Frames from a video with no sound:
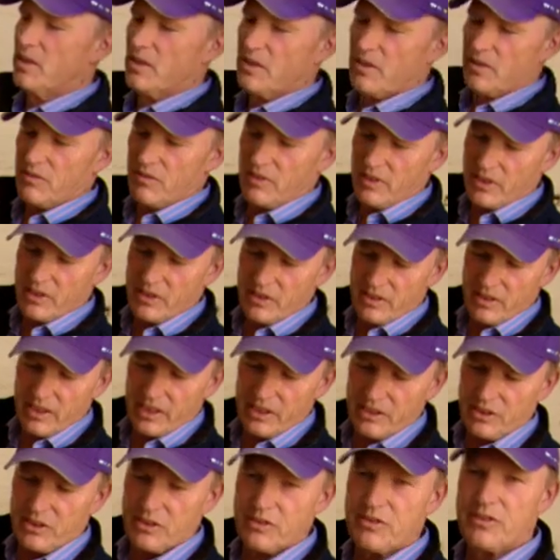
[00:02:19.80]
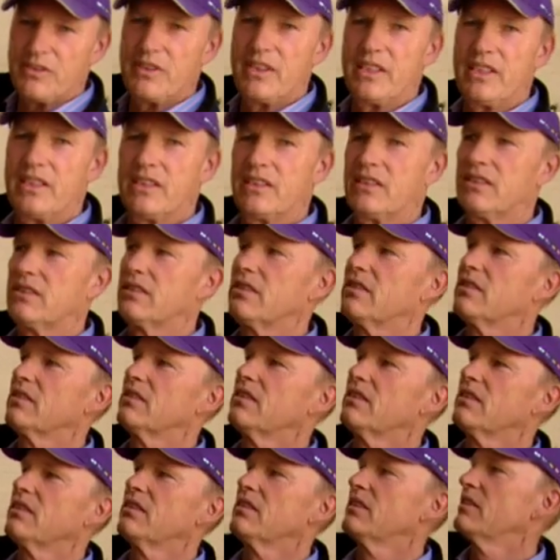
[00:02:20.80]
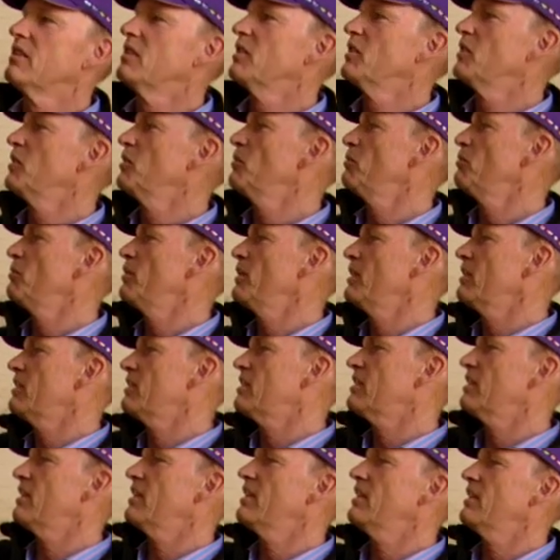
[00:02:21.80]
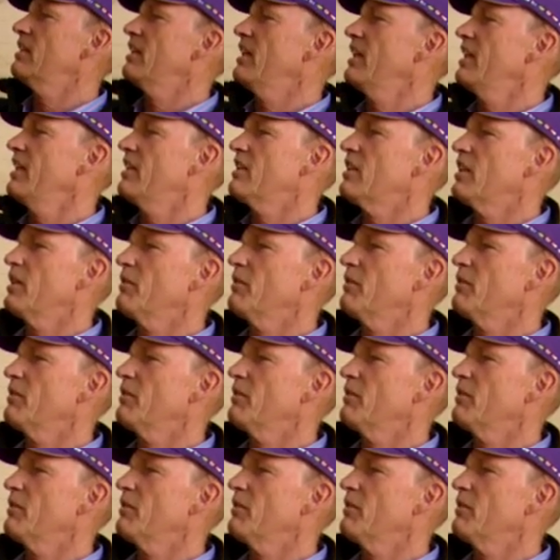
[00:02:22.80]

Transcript: this time around, Steve, was the Fugue, who